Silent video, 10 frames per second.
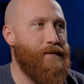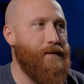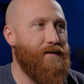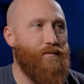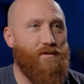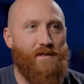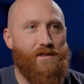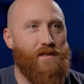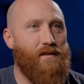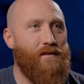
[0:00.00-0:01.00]
I was a
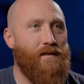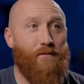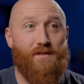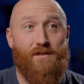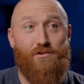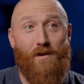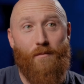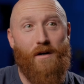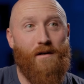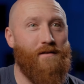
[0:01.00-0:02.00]
musician. I was in
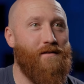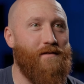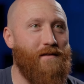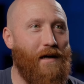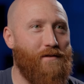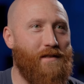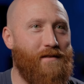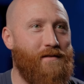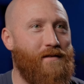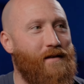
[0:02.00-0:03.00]
drama. I was
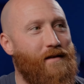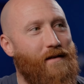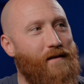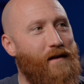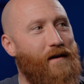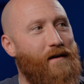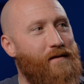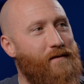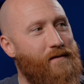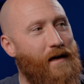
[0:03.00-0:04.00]
in the
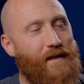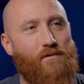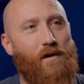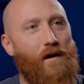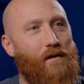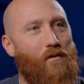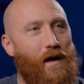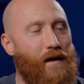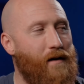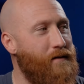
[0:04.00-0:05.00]
high school honor
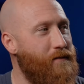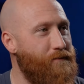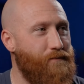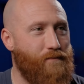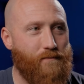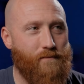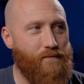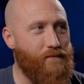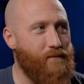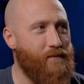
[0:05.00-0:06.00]
choir.
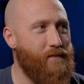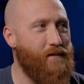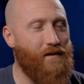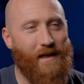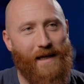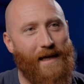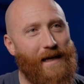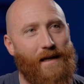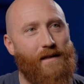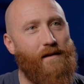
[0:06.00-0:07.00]
So I
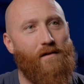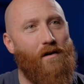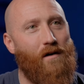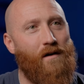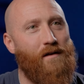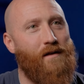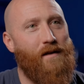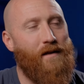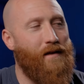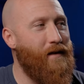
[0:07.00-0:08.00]
kind of did it all.
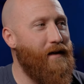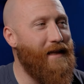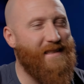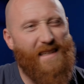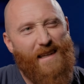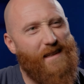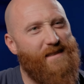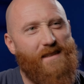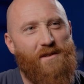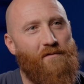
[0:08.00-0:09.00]
And that's kind of
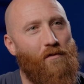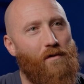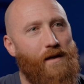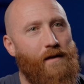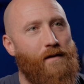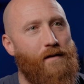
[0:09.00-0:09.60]
continued for me.